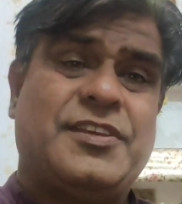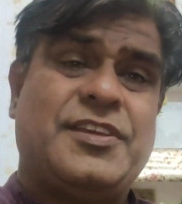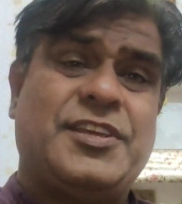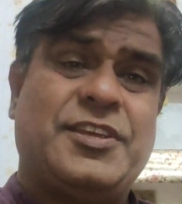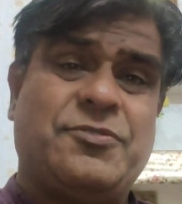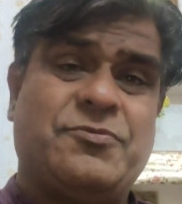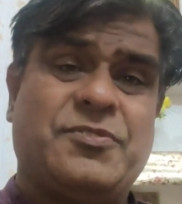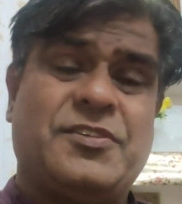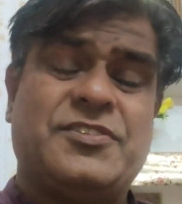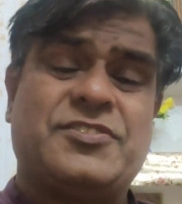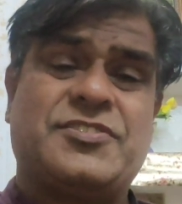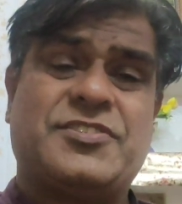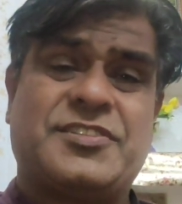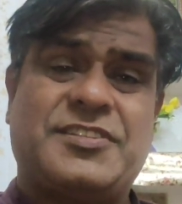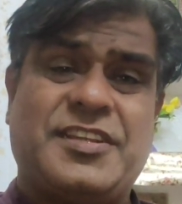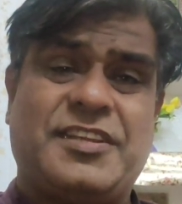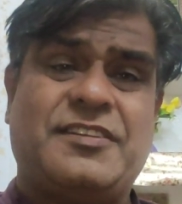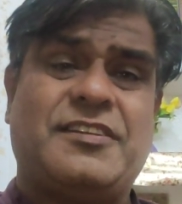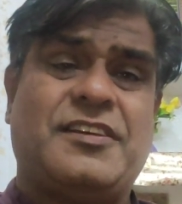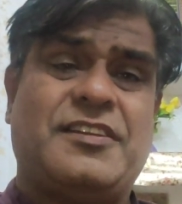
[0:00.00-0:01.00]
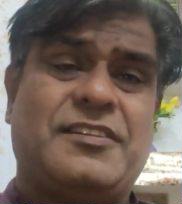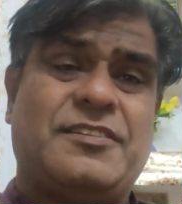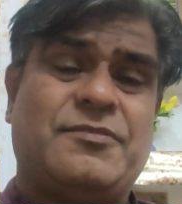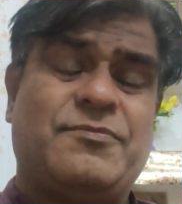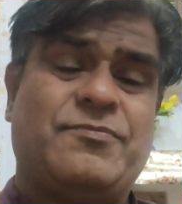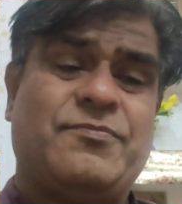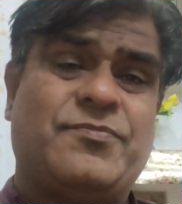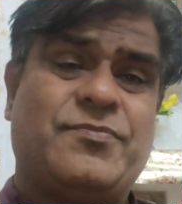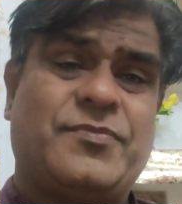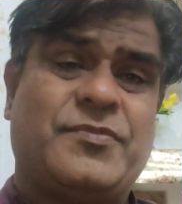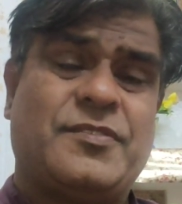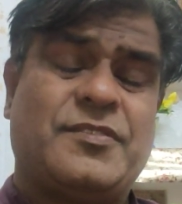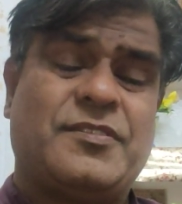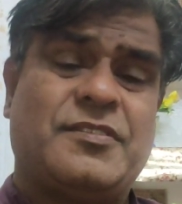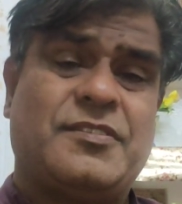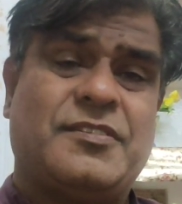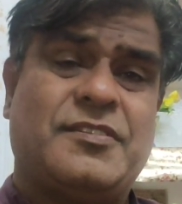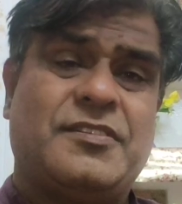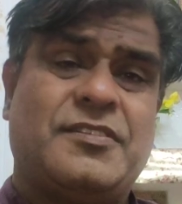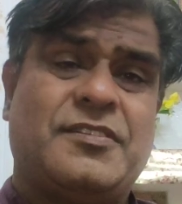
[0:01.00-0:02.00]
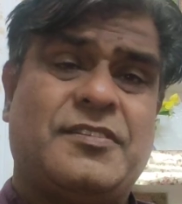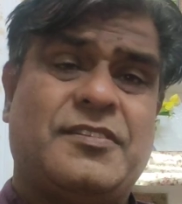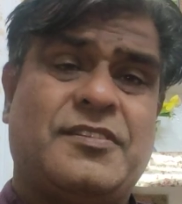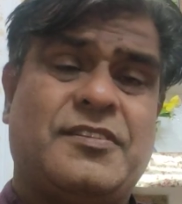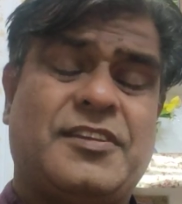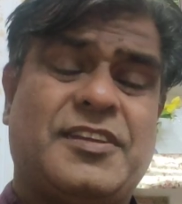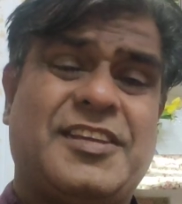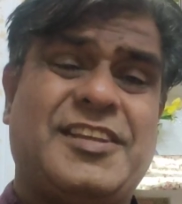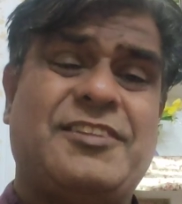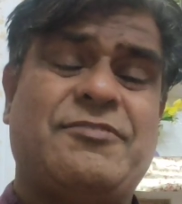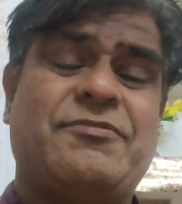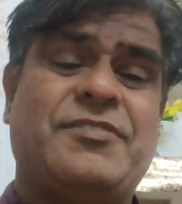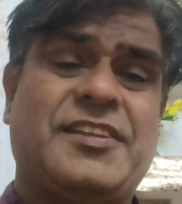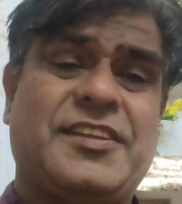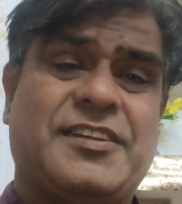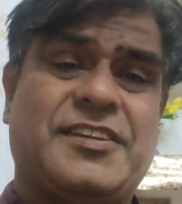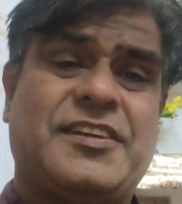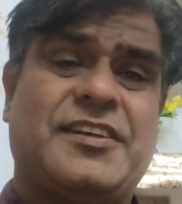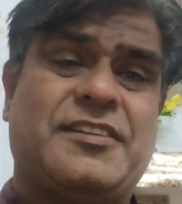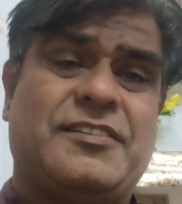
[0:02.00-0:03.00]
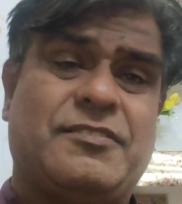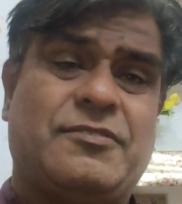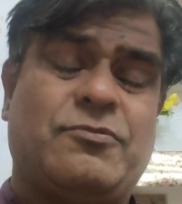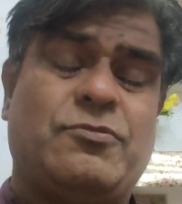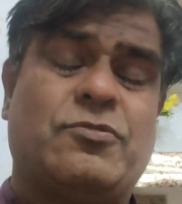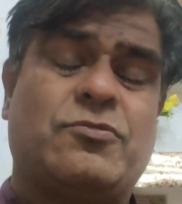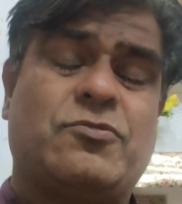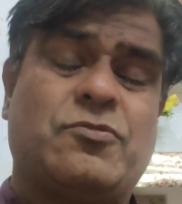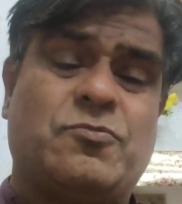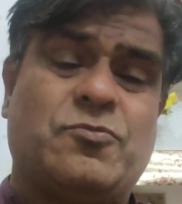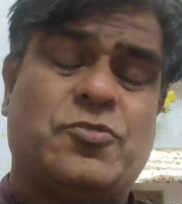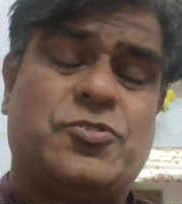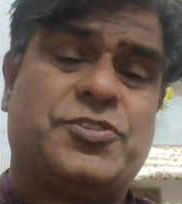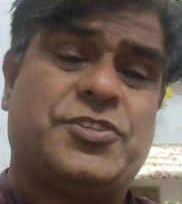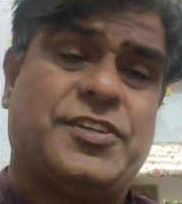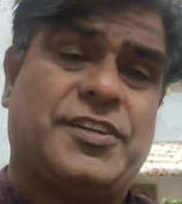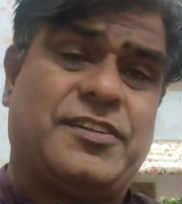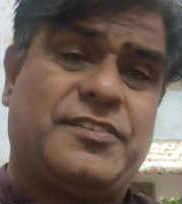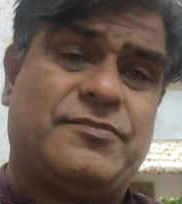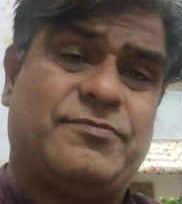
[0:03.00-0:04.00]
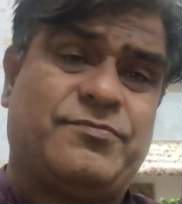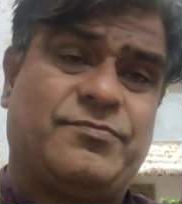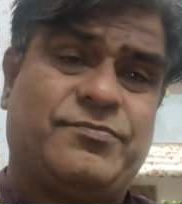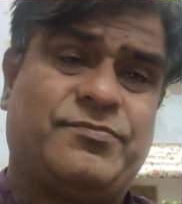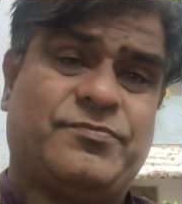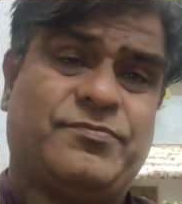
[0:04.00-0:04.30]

Even single illegal locomotion